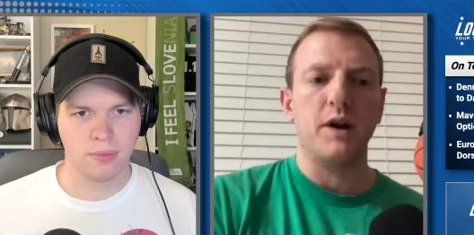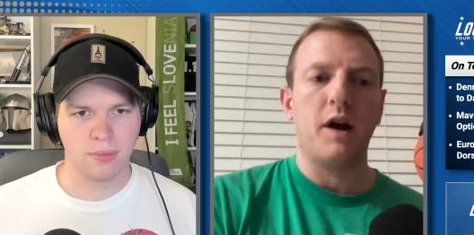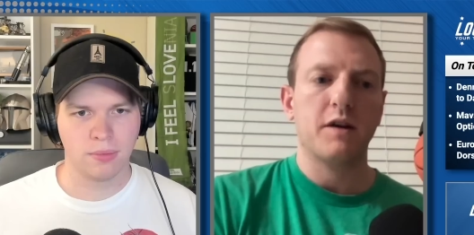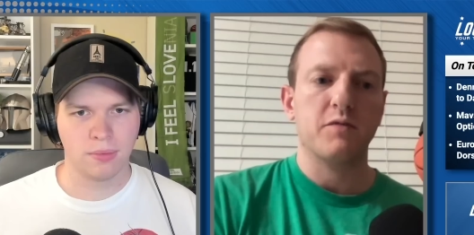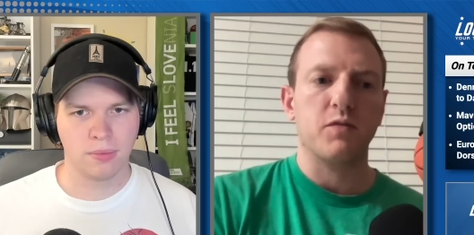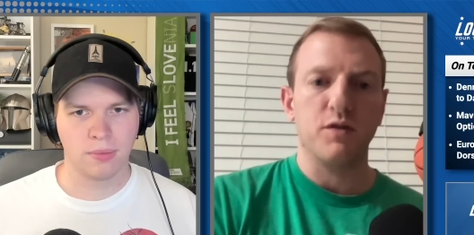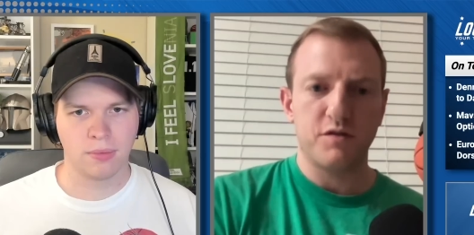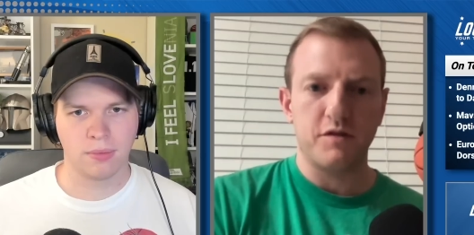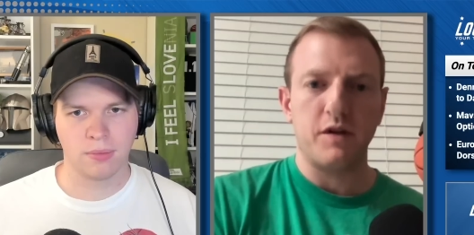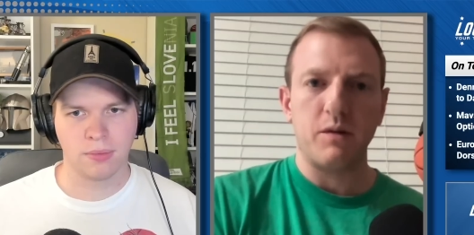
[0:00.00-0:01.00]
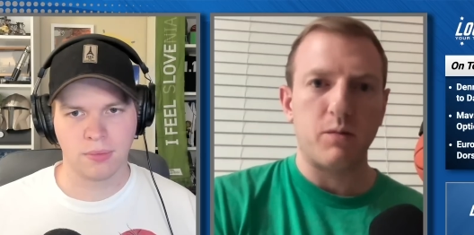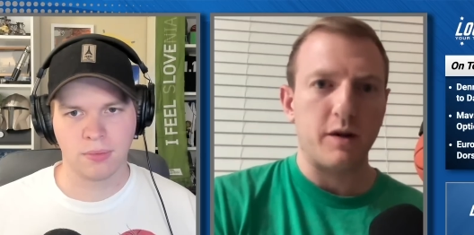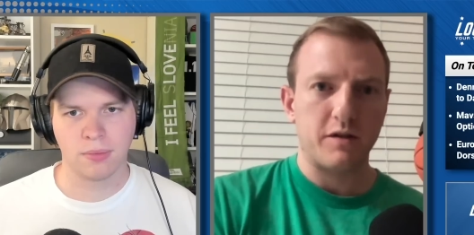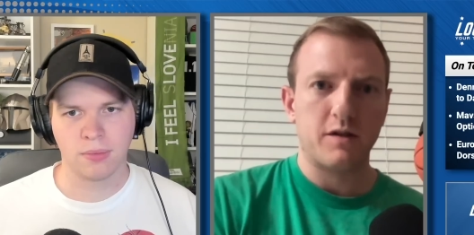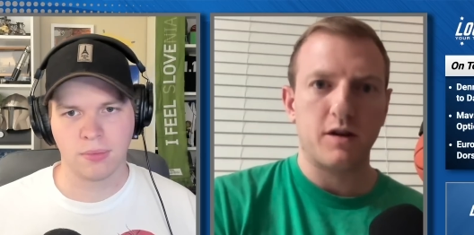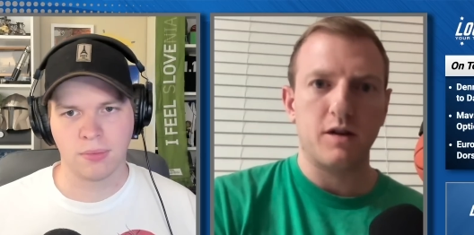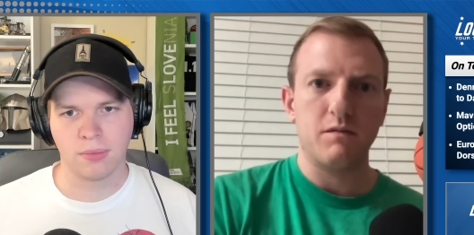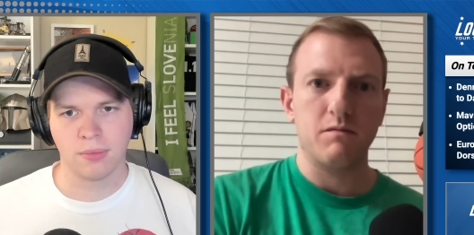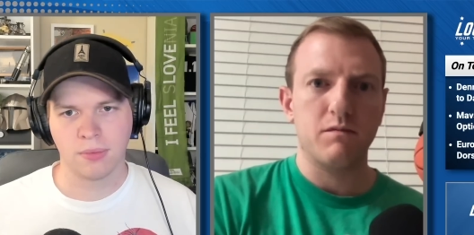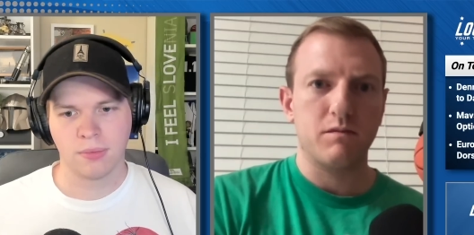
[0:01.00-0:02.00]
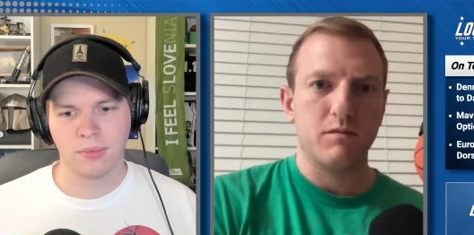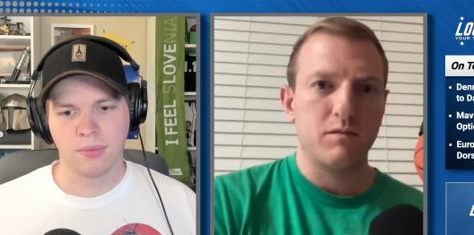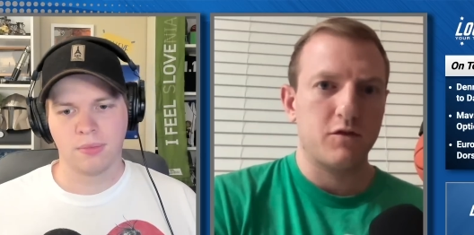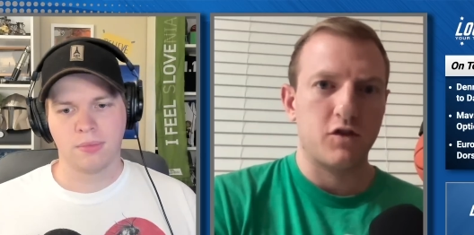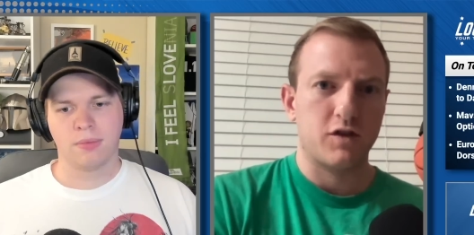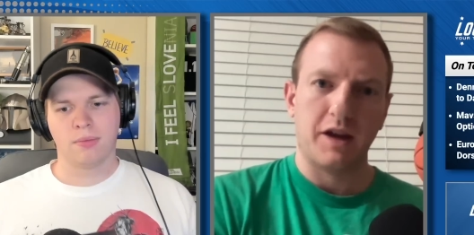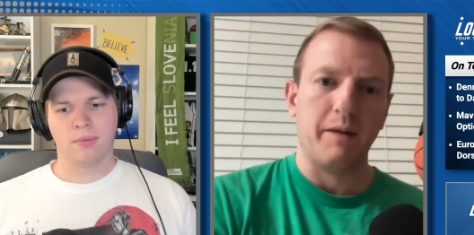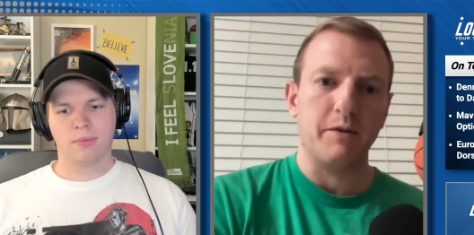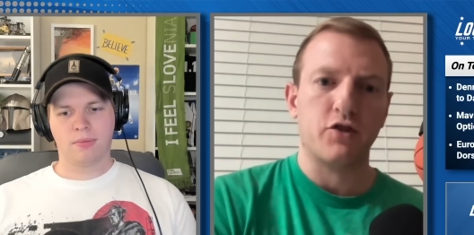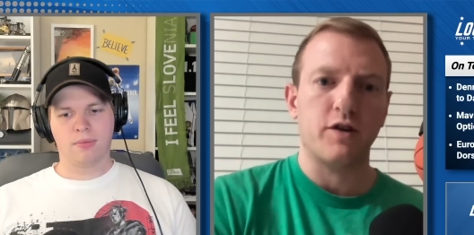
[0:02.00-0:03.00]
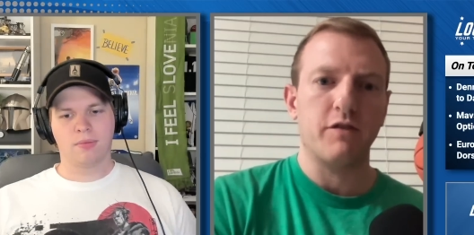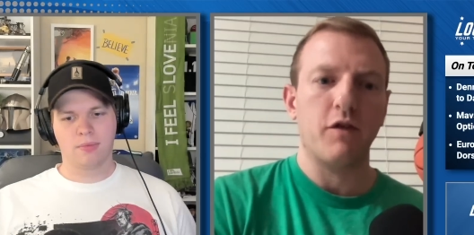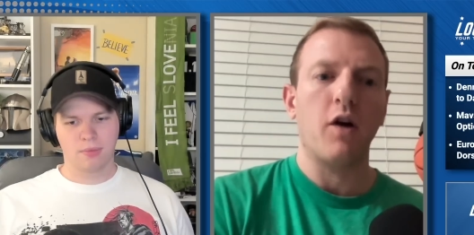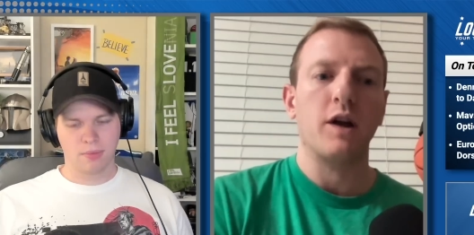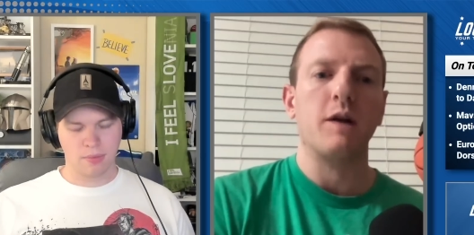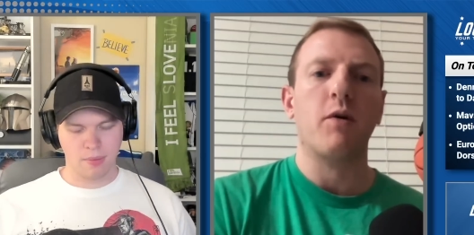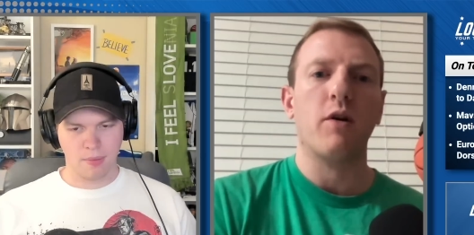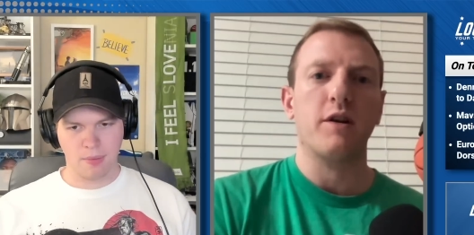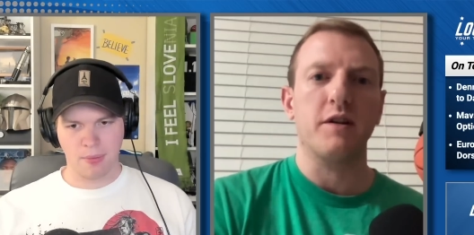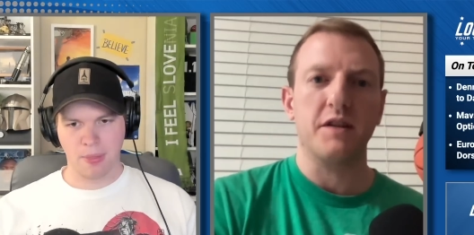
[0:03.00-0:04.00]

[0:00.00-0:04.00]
Speaker 1: but not explosive and a risk to just the chemistry and falling apart.